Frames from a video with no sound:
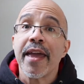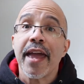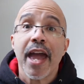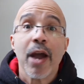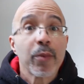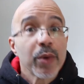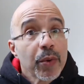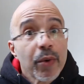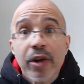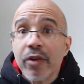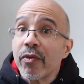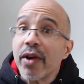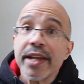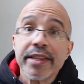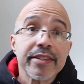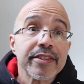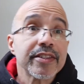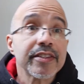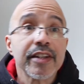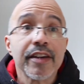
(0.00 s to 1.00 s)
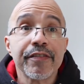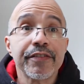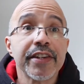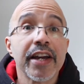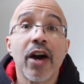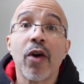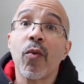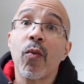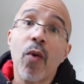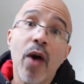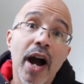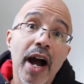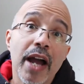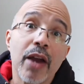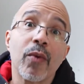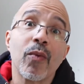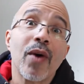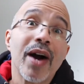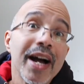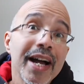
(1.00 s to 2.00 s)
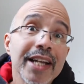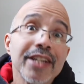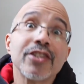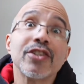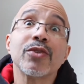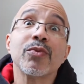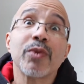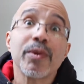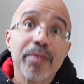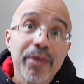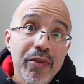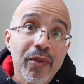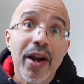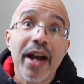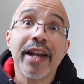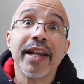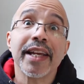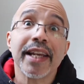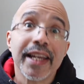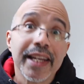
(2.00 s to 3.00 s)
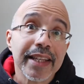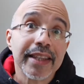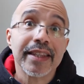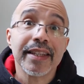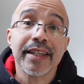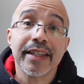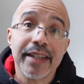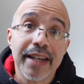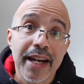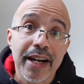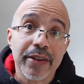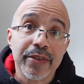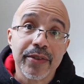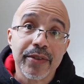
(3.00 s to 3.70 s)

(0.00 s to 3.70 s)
And we want to write this stuff down. Why? Why should we be writing anything down,